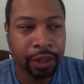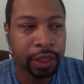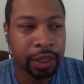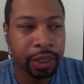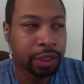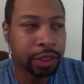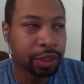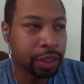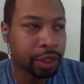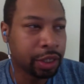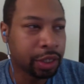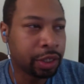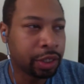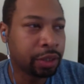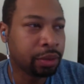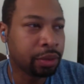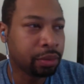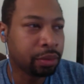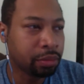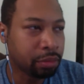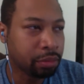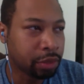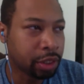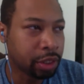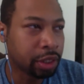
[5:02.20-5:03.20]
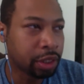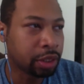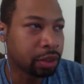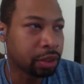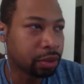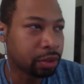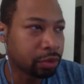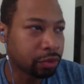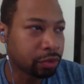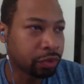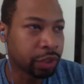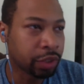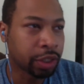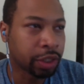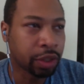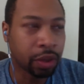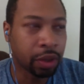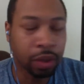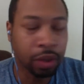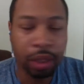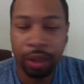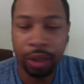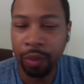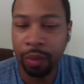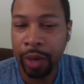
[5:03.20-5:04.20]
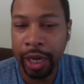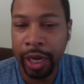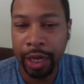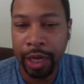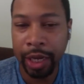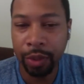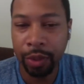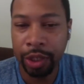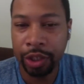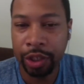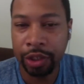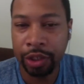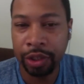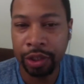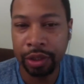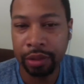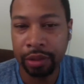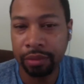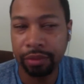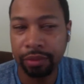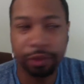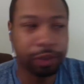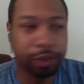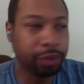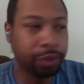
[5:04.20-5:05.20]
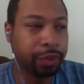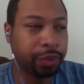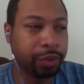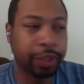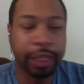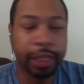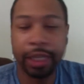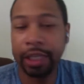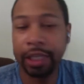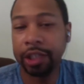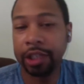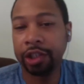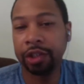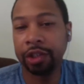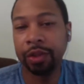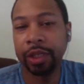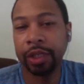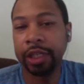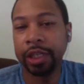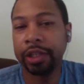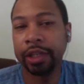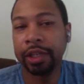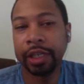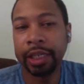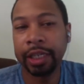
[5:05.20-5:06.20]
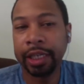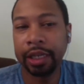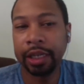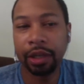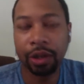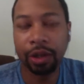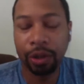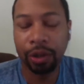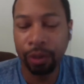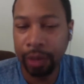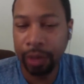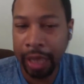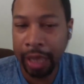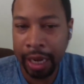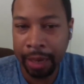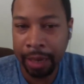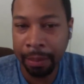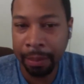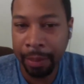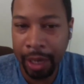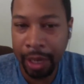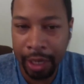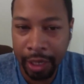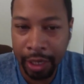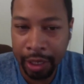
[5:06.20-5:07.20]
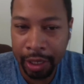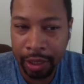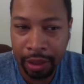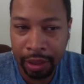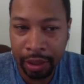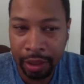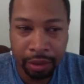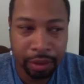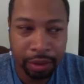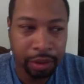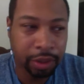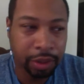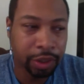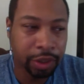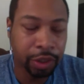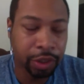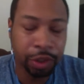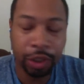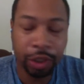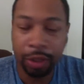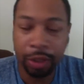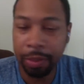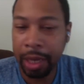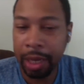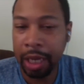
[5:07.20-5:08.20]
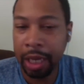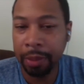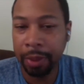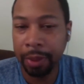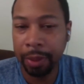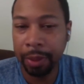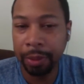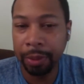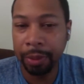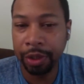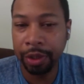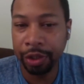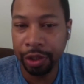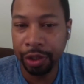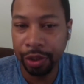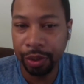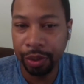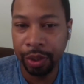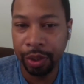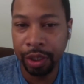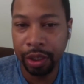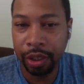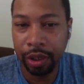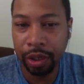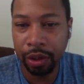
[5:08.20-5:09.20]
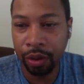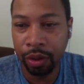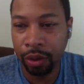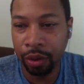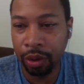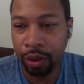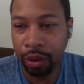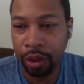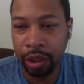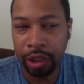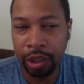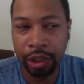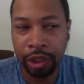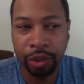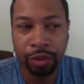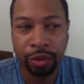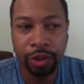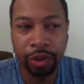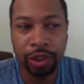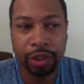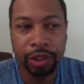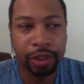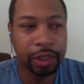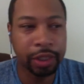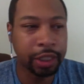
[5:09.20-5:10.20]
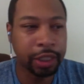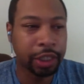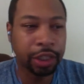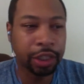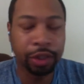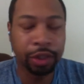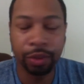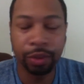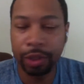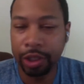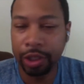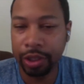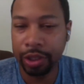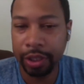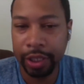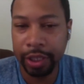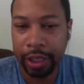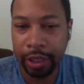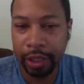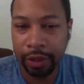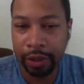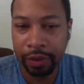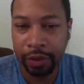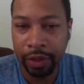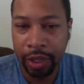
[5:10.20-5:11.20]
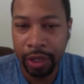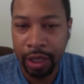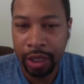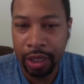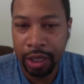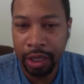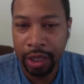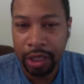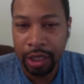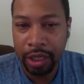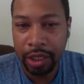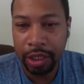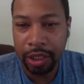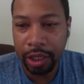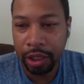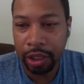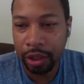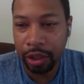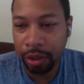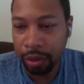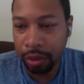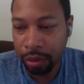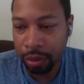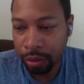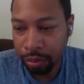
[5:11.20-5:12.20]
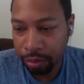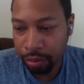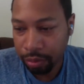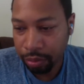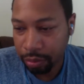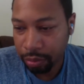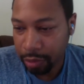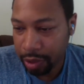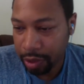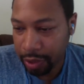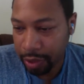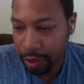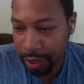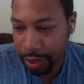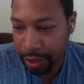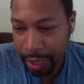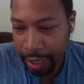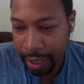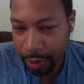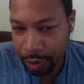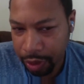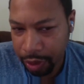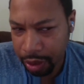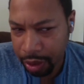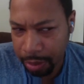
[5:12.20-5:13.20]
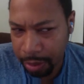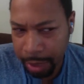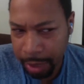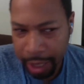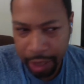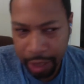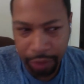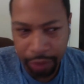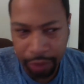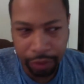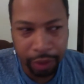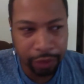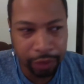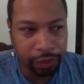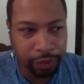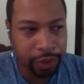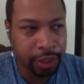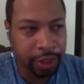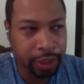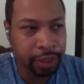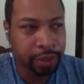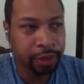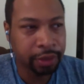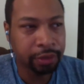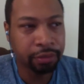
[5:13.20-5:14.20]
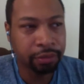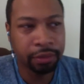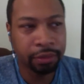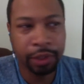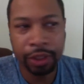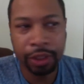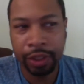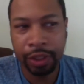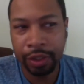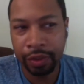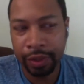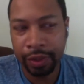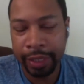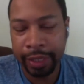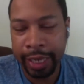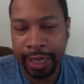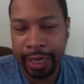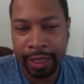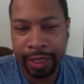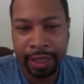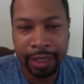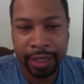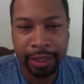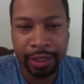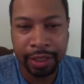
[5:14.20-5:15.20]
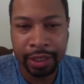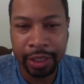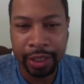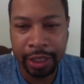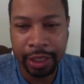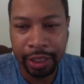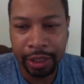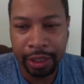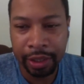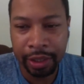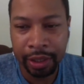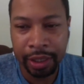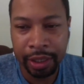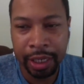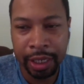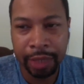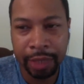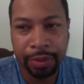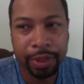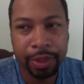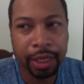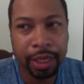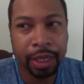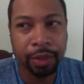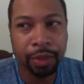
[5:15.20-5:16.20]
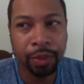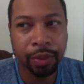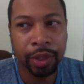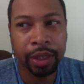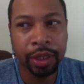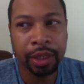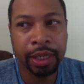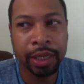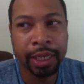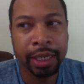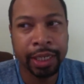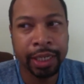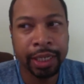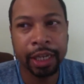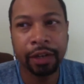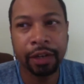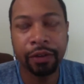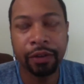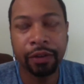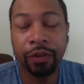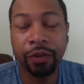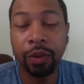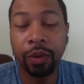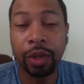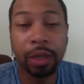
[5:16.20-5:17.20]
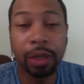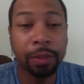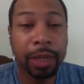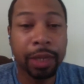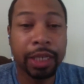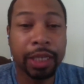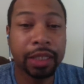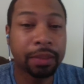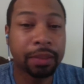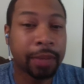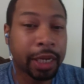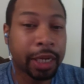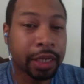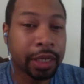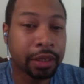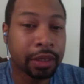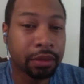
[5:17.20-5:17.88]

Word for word: you know, the real only way was two things. You either need a whole lot of money so you can pay people to do it, or you just need to do it yourself. Mm-hmm. So since I was only making roughly thirty-three thousand dollars a year, I was like, well, I can't afford to pay somebody